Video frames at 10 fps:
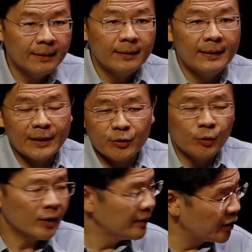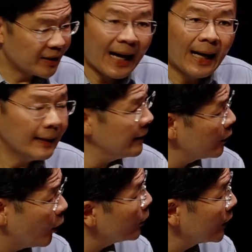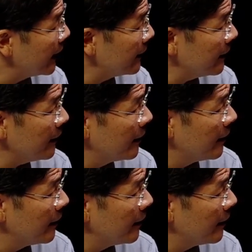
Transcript: Let's not discard it altogether